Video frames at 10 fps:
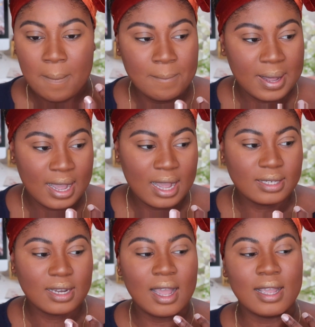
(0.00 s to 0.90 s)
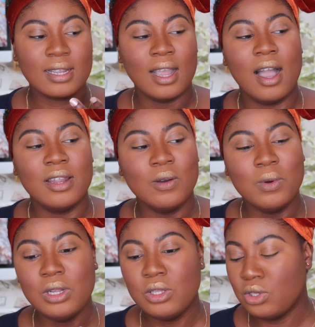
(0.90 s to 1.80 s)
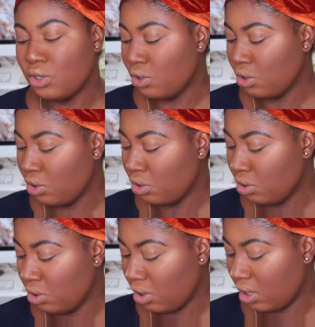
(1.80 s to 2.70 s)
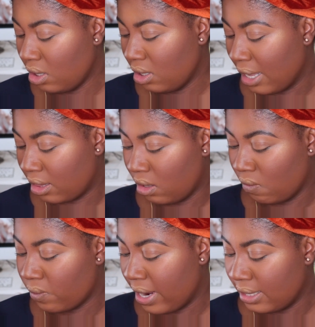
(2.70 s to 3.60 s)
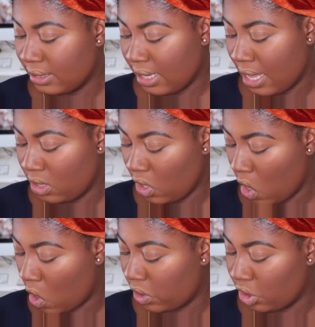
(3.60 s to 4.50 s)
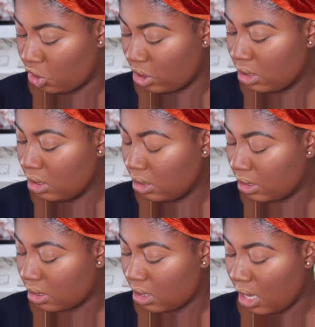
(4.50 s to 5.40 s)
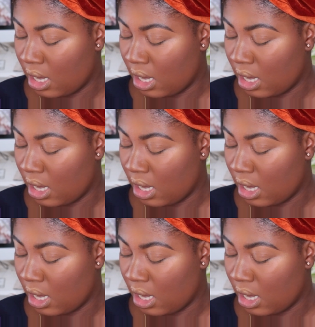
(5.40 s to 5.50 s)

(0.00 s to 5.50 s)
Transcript: but I kind of want to do like the reds and the oranges.